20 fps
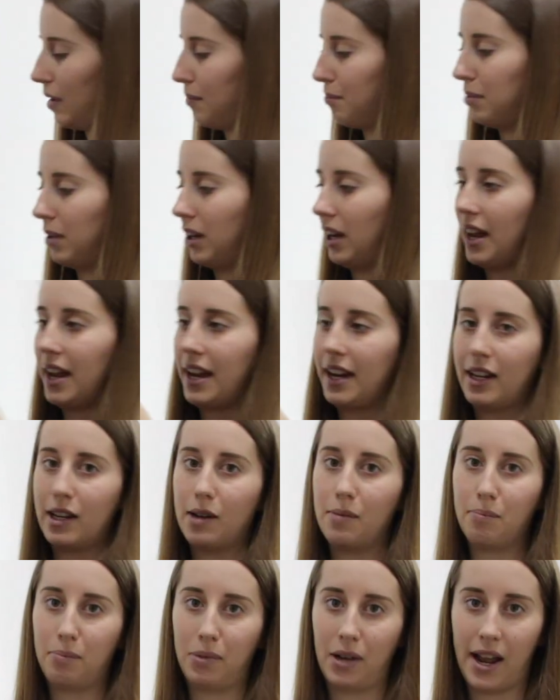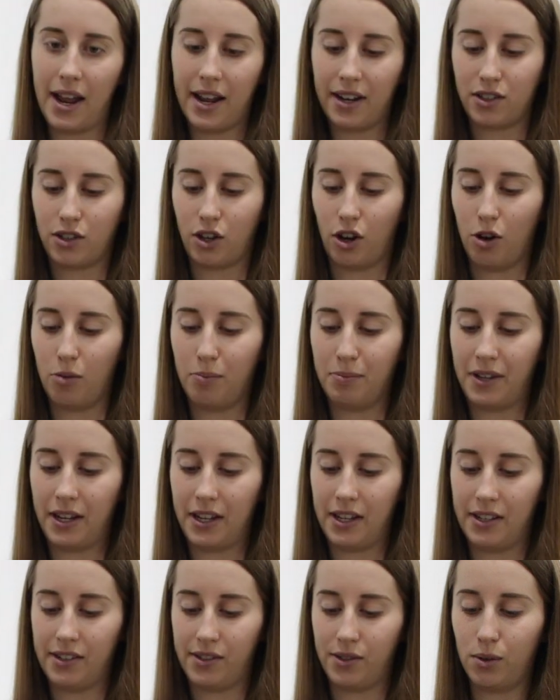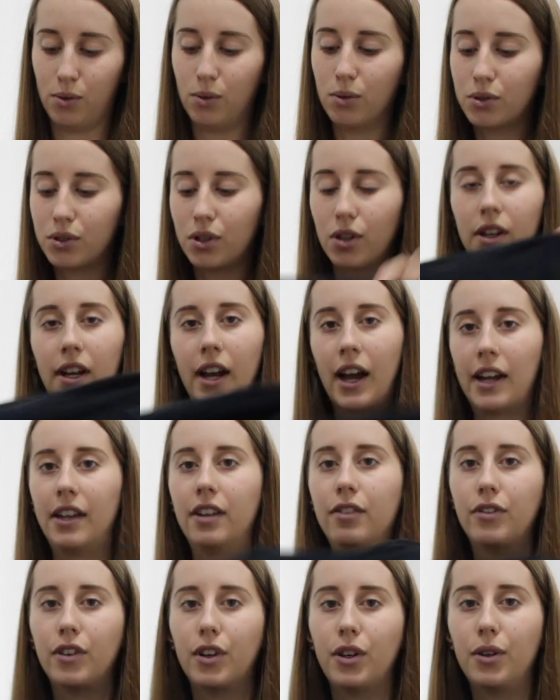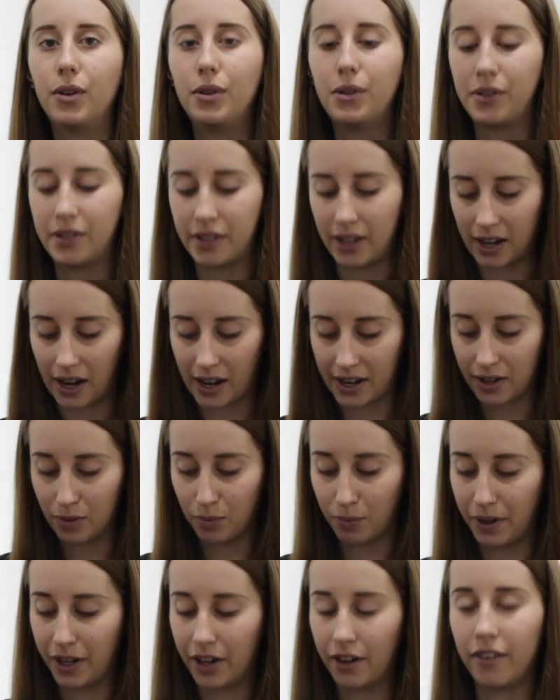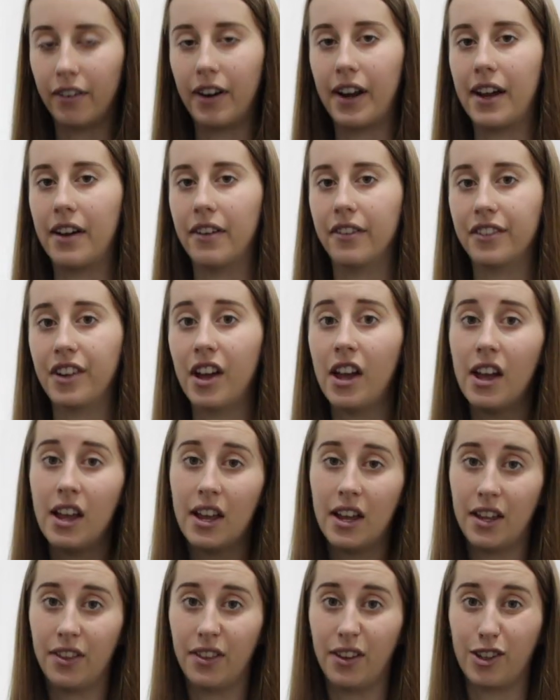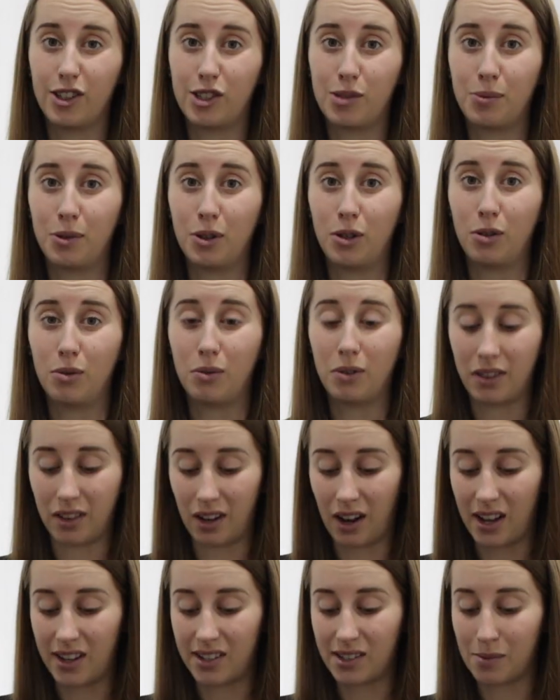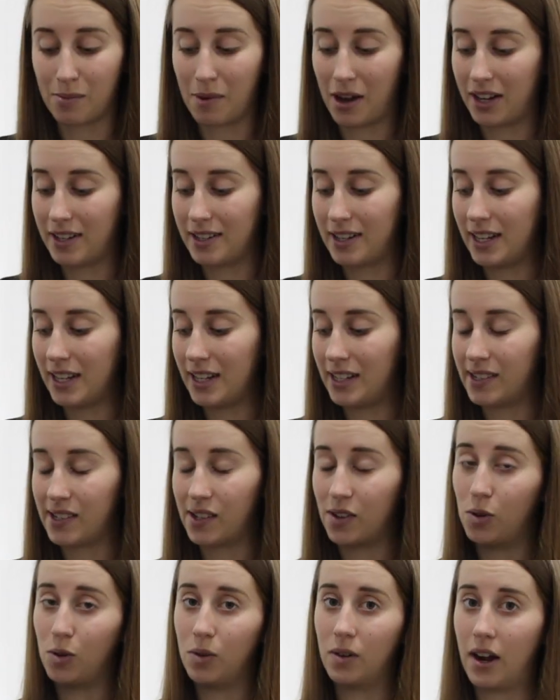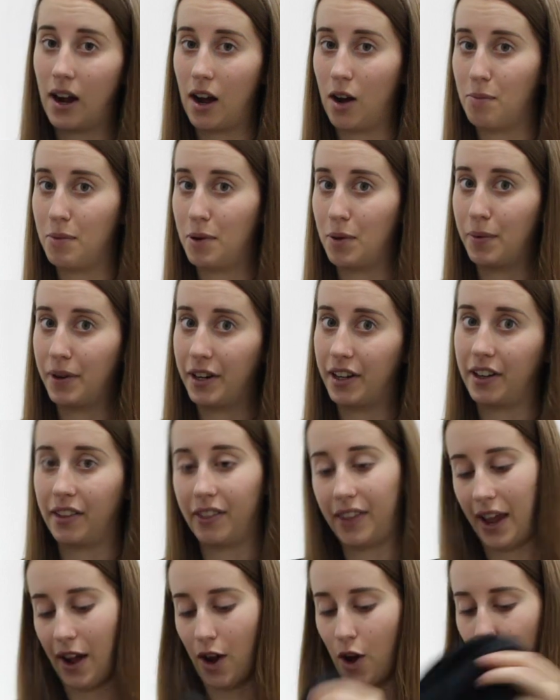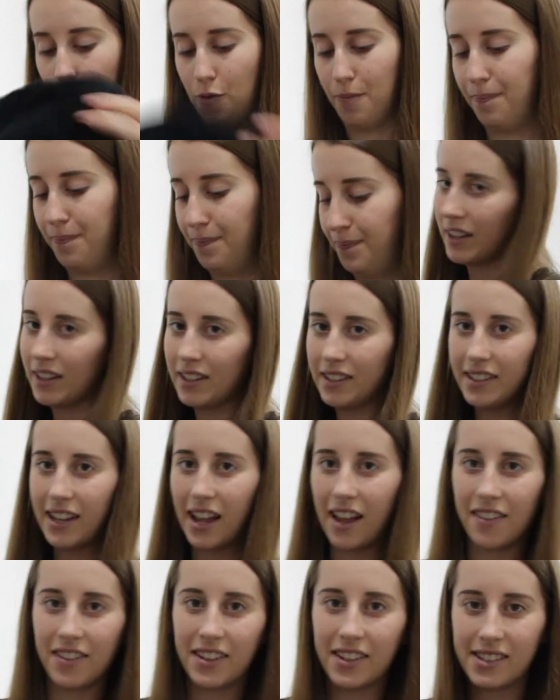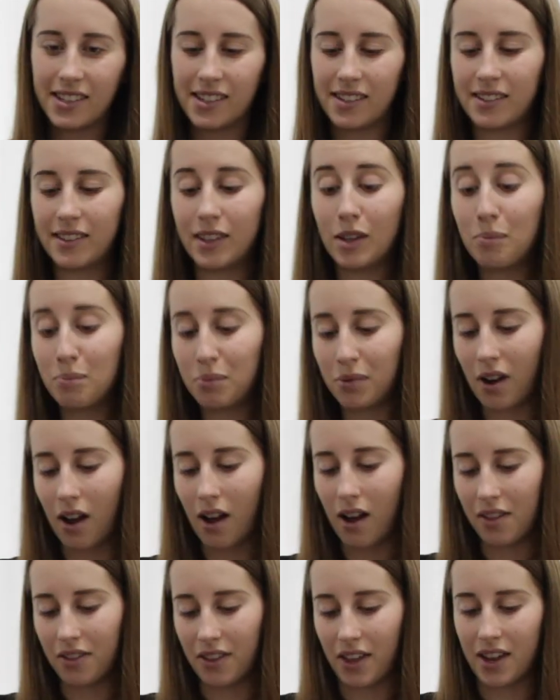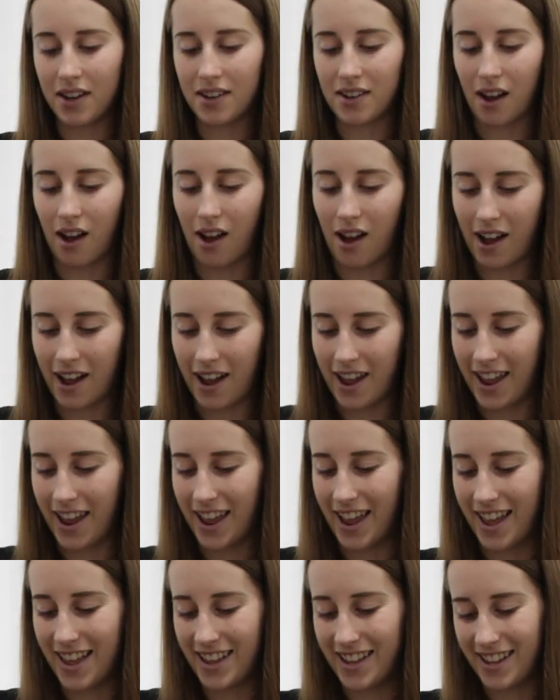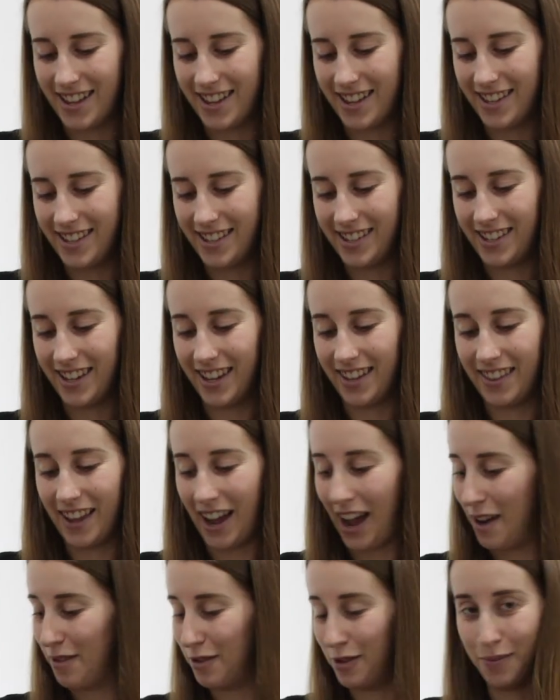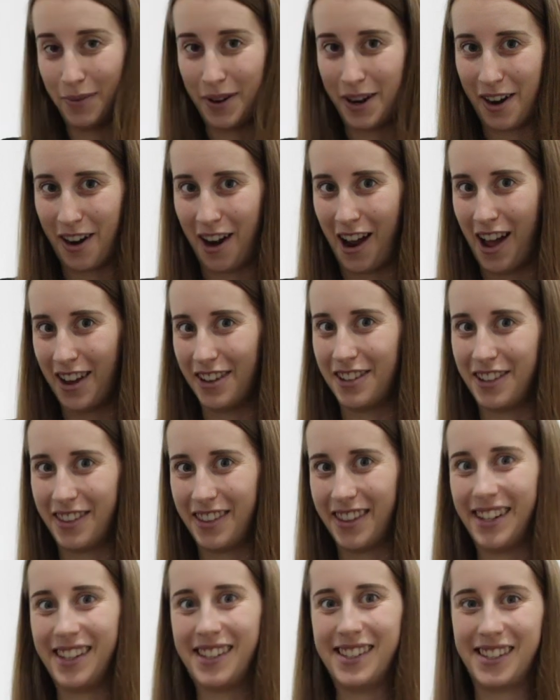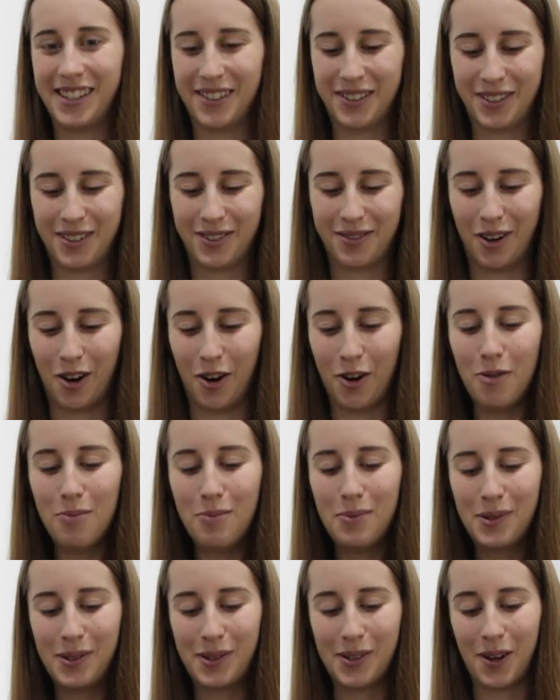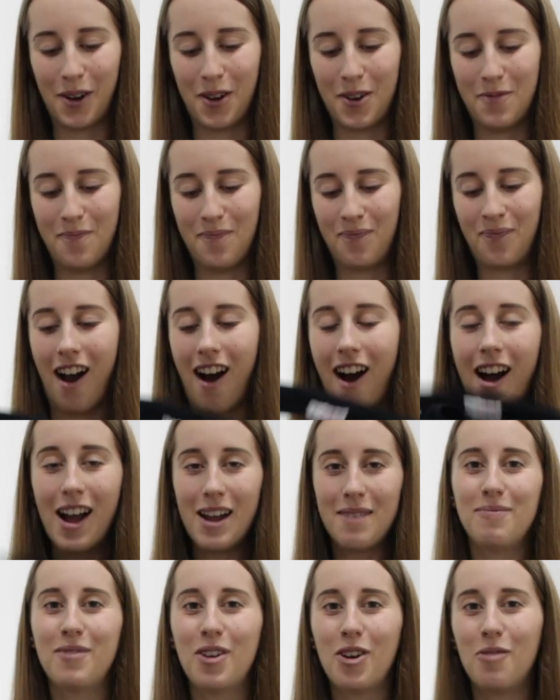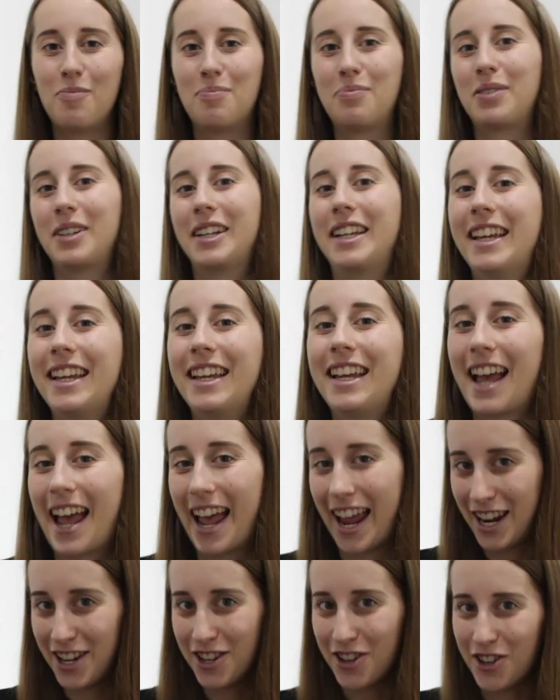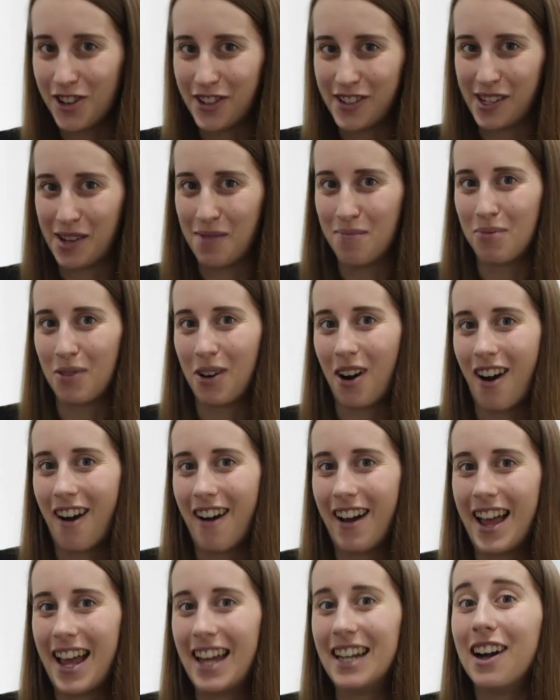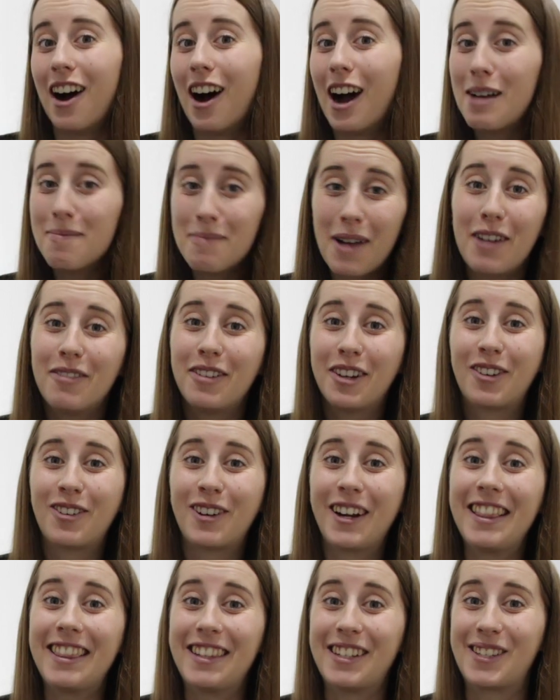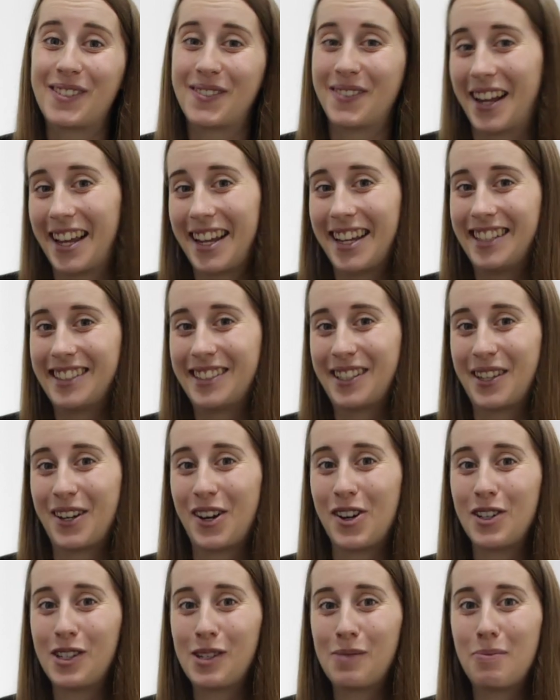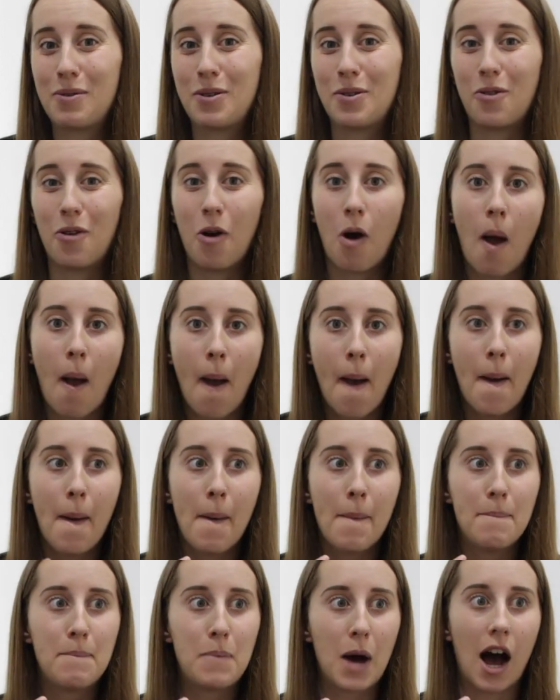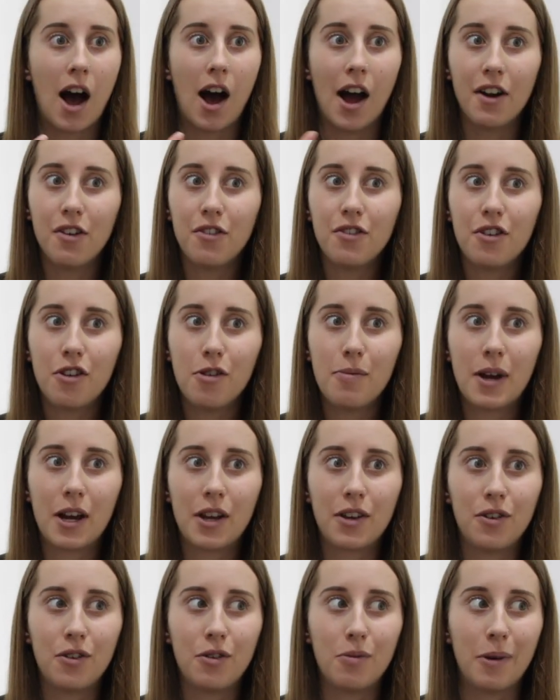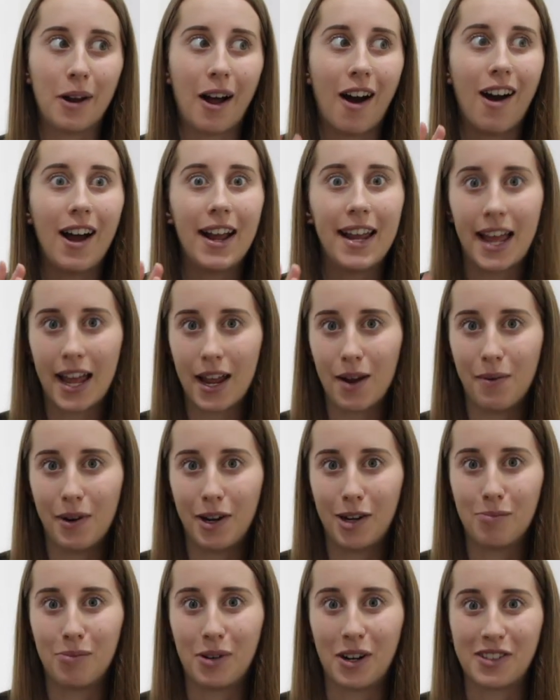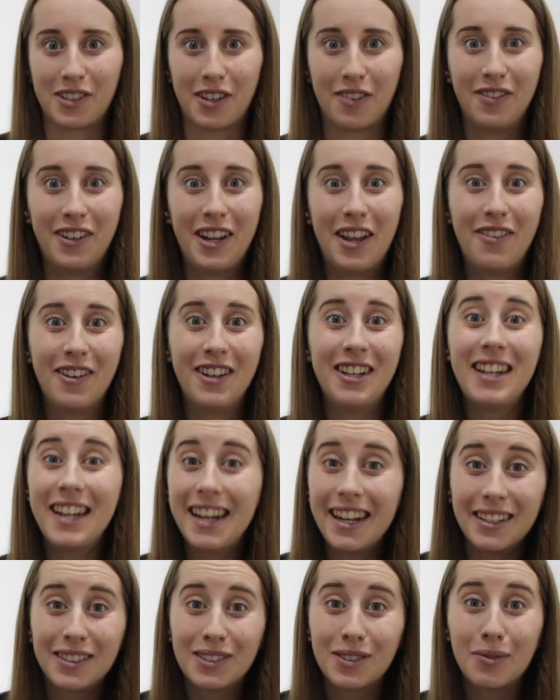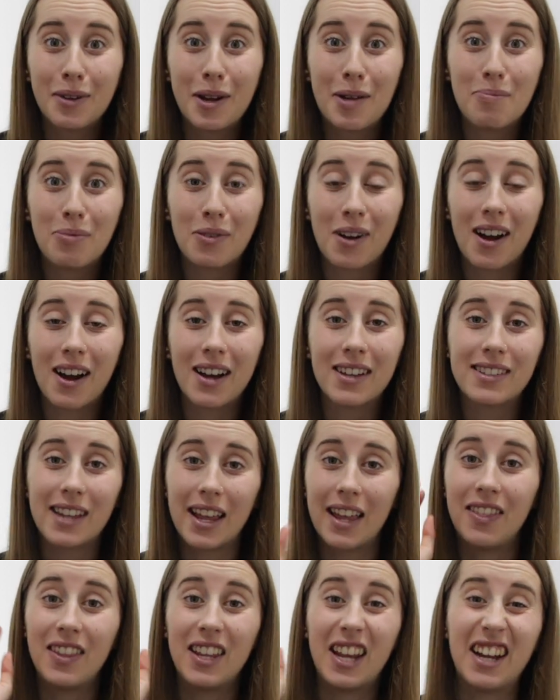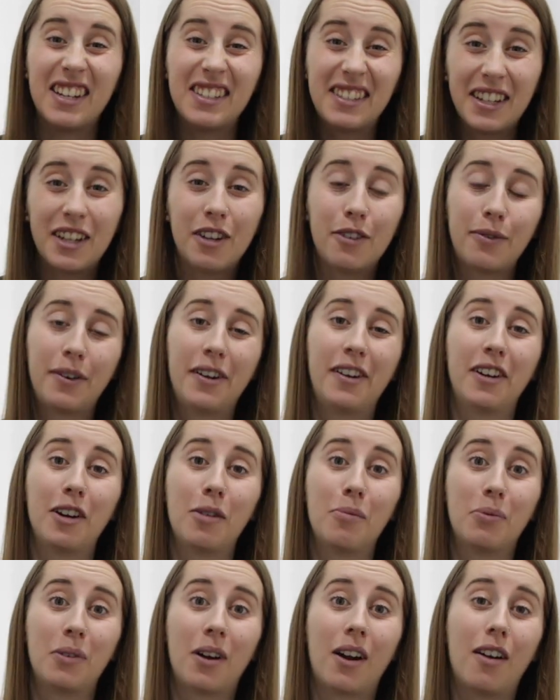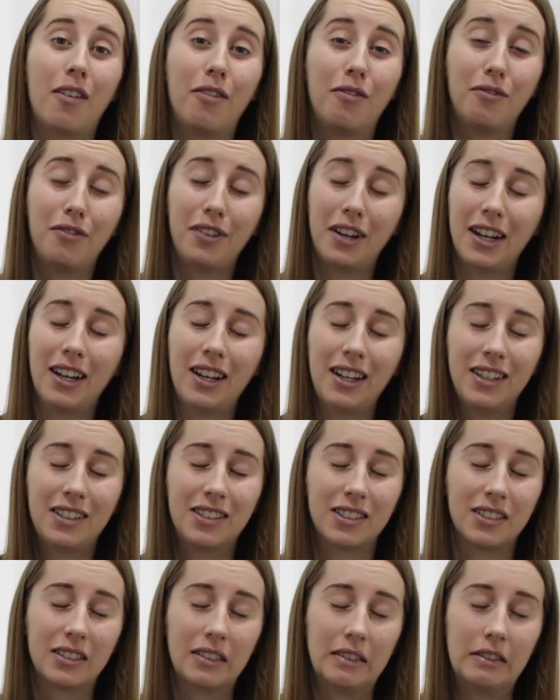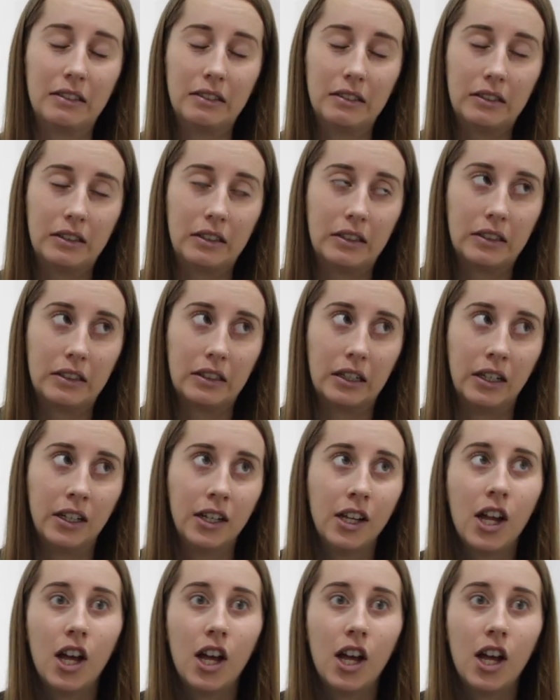a plain black top that is also kind of loose that I can wear around in the hospital with like some undies, or I'll be wearing that home. Now this is the bra that I said that I would wear under the silk robe. So I'm not bringing a nursing bra, and I might regret this when I get to the hospital, but I don't know about you, but I hate wearing bras. I've never needed to wear bras, and the idea of wearing a bra really just I